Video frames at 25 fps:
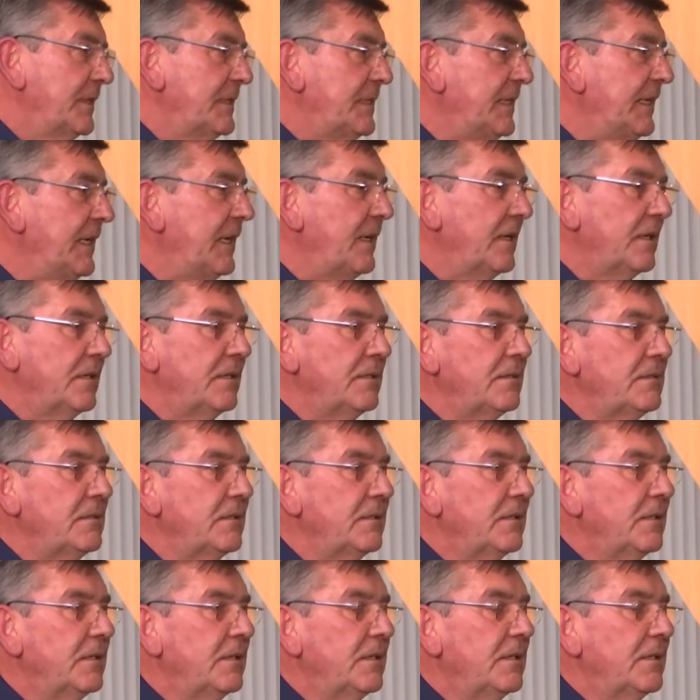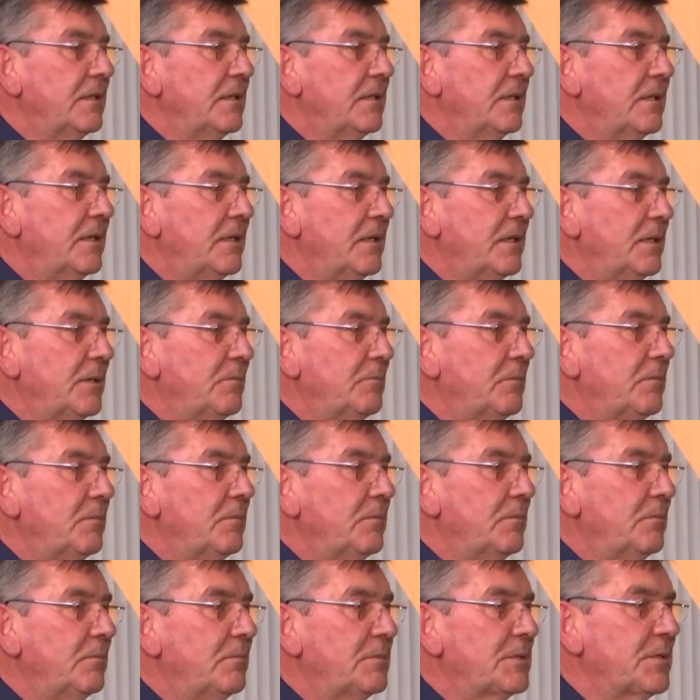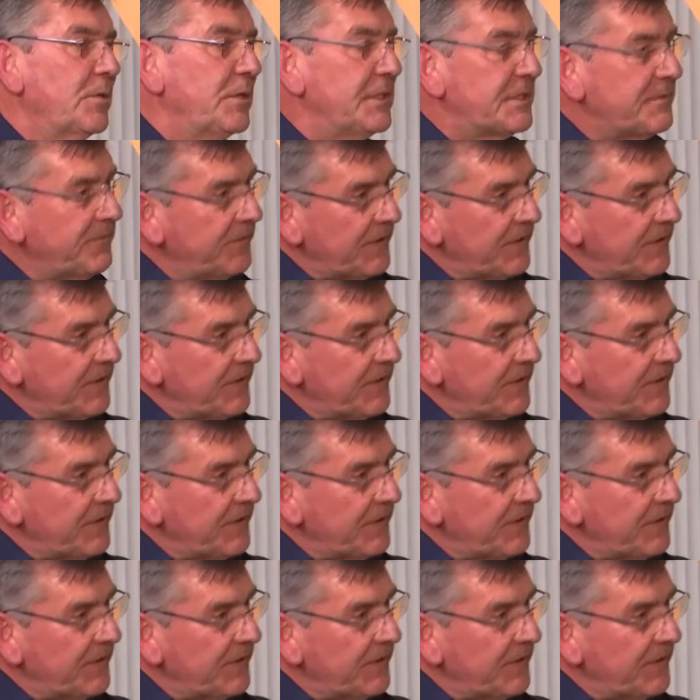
at the end. So it's